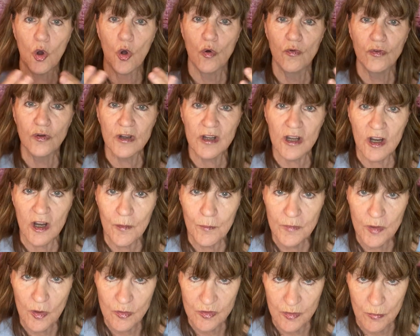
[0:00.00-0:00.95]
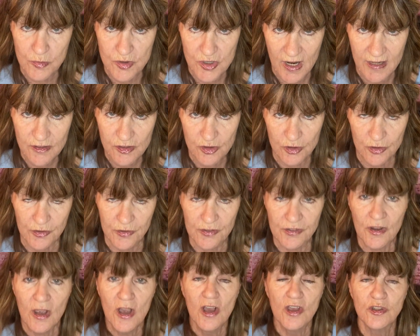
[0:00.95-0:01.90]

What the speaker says: overcome those objections